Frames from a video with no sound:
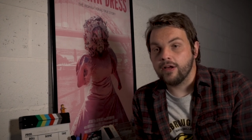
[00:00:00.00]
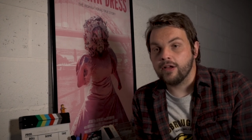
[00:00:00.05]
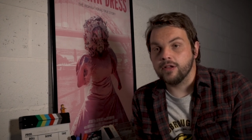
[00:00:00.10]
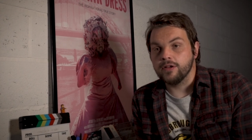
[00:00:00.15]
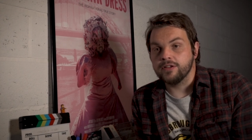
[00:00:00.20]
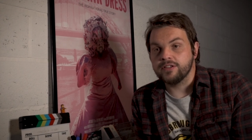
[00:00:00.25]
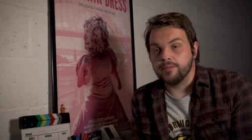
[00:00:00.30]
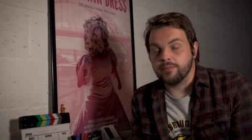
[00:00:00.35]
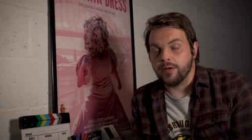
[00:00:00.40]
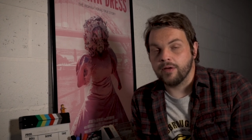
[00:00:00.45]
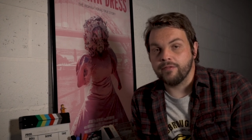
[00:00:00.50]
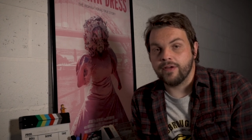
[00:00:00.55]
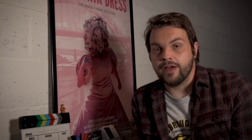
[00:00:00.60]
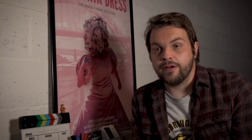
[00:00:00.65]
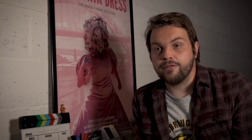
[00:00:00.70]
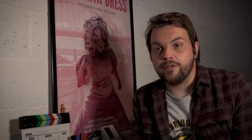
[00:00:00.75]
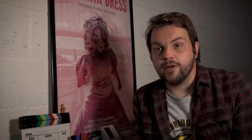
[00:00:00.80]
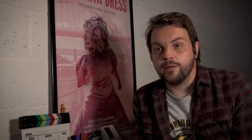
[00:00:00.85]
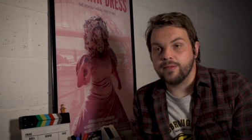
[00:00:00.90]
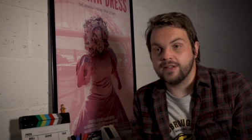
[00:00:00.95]
close-up on their
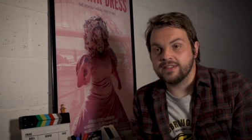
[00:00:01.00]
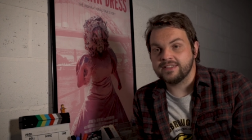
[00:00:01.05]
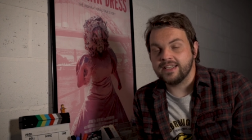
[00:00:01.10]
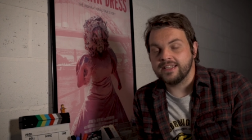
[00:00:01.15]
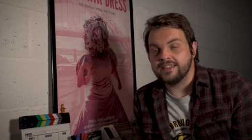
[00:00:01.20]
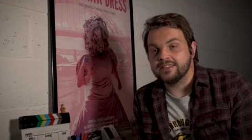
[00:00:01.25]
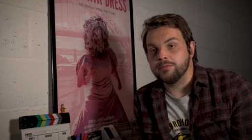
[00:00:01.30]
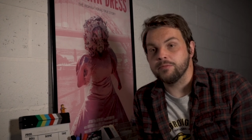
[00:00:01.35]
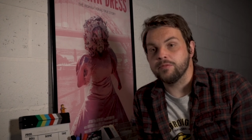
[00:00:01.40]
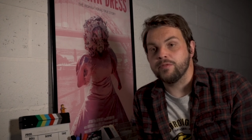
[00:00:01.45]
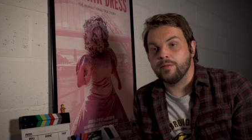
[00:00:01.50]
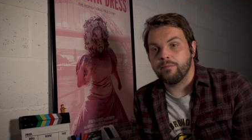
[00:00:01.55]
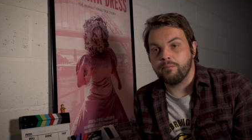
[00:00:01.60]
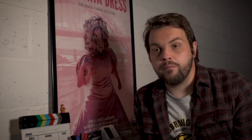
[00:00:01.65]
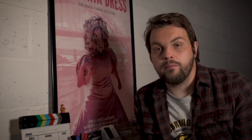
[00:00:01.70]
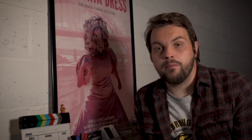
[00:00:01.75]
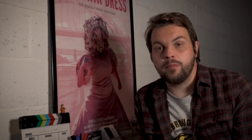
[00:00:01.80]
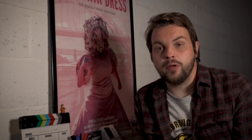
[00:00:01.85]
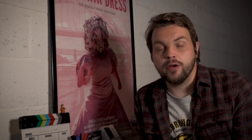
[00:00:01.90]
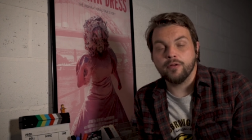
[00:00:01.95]
thumb to see some of the
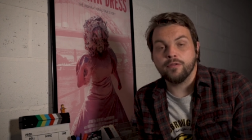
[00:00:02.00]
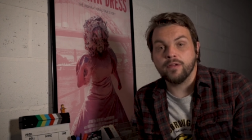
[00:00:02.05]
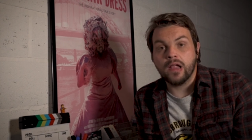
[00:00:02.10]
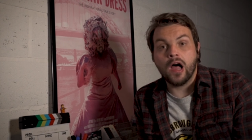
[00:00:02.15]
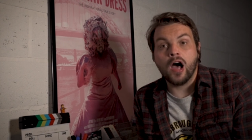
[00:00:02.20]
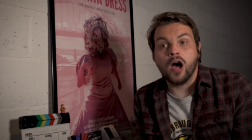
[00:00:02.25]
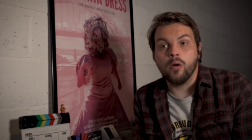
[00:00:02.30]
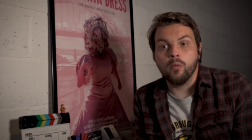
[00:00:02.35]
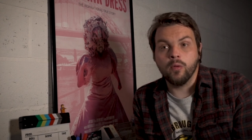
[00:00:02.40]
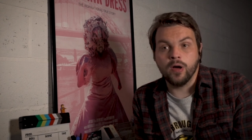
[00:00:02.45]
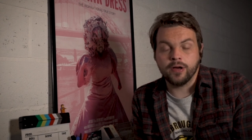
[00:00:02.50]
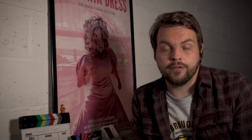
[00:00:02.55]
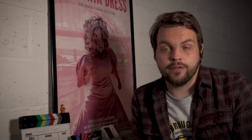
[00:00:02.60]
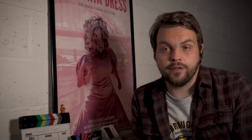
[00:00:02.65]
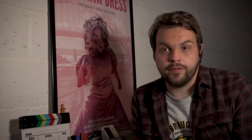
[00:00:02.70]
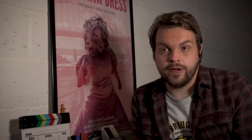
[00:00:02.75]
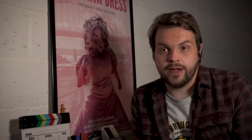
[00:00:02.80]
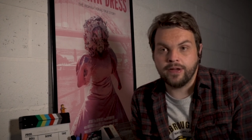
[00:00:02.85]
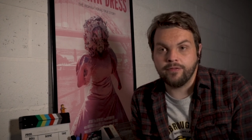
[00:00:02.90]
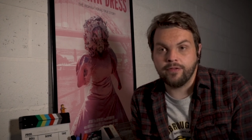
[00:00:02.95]
beautiful artwork
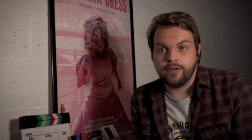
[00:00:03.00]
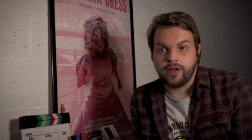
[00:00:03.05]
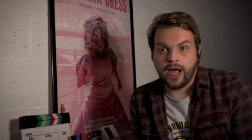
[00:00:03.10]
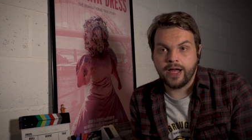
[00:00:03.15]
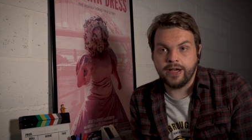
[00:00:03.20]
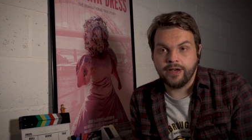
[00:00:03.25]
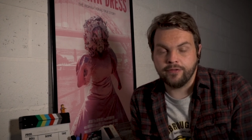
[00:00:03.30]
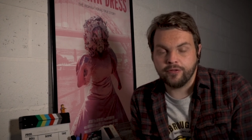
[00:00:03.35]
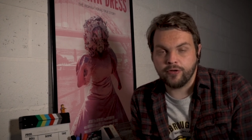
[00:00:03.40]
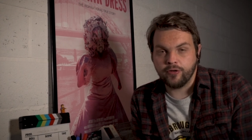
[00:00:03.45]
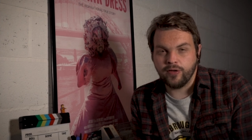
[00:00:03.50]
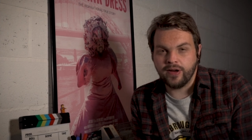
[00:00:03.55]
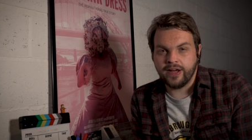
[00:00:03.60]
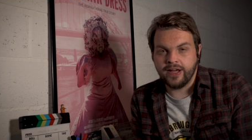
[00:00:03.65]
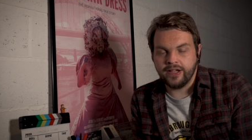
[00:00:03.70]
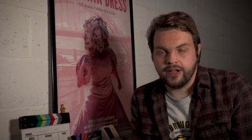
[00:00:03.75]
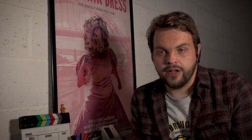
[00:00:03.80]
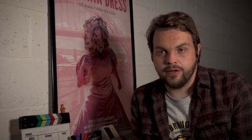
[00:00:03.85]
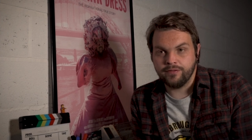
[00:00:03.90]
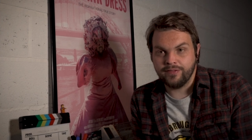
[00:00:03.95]
that they've kind of
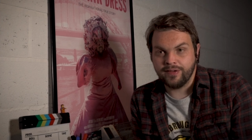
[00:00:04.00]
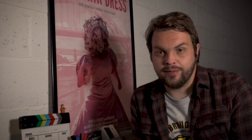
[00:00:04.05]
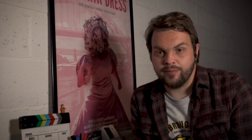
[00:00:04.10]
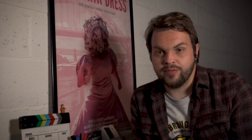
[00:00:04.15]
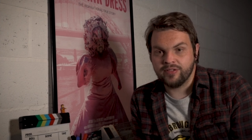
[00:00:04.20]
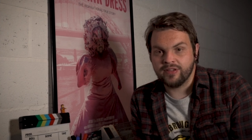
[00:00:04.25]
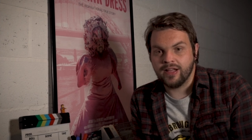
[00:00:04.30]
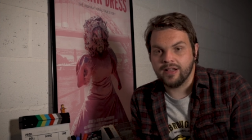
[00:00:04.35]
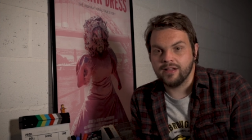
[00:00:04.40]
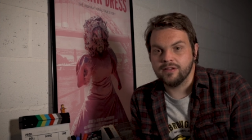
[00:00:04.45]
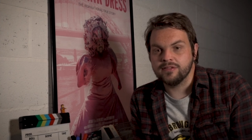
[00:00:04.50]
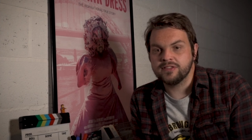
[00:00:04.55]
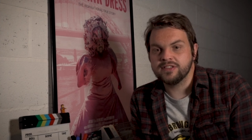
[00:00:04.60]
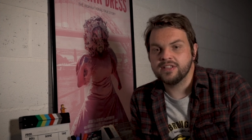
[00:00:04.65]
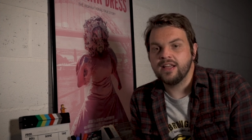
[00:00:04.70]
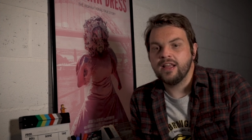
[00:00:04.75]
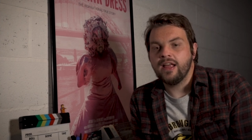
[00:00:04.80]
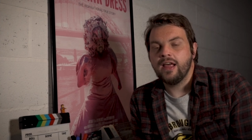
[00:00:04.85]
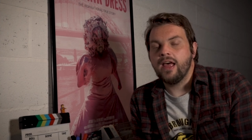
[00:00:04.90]
created on themselves.